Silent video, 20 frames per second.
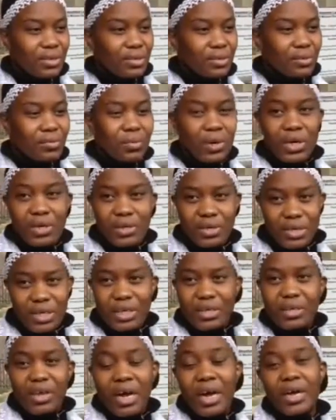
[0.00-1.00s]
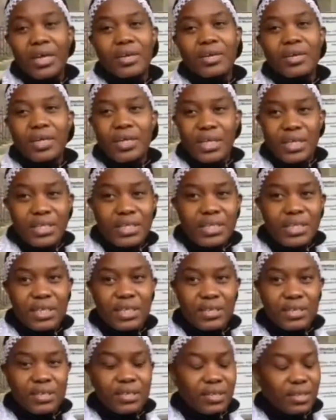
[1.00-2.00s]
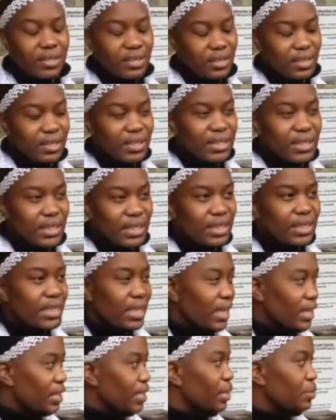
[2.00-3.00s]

one like gone like instant she instant death pain.